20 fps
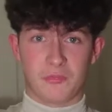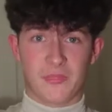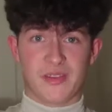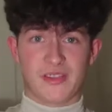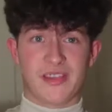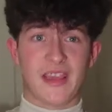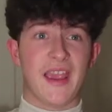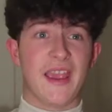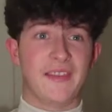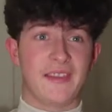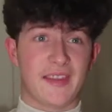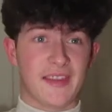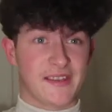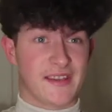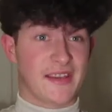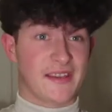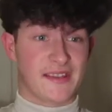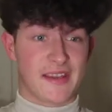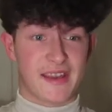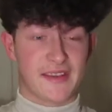Sit at this
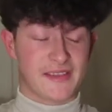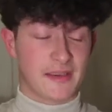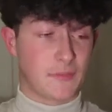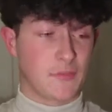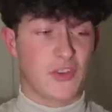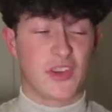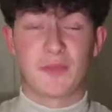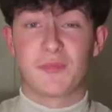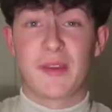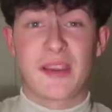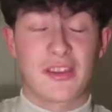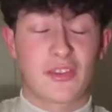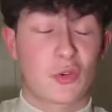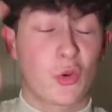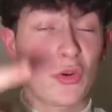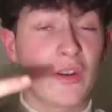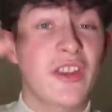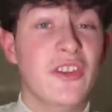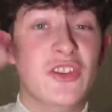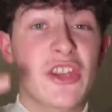exact same chair but it's
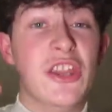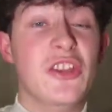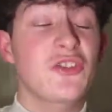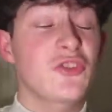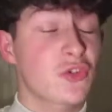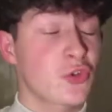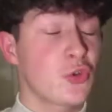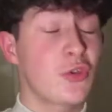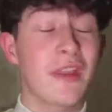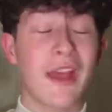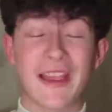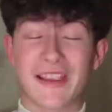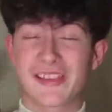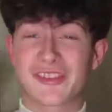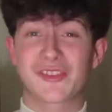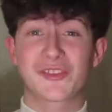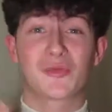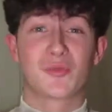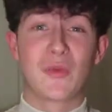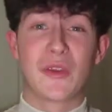going to change soon, I
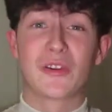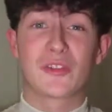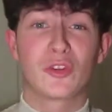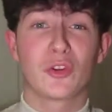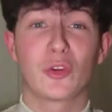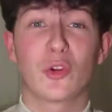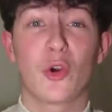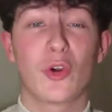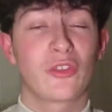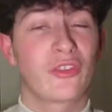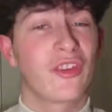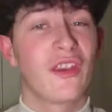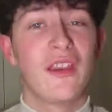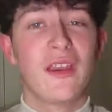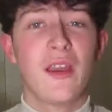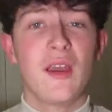swear to god.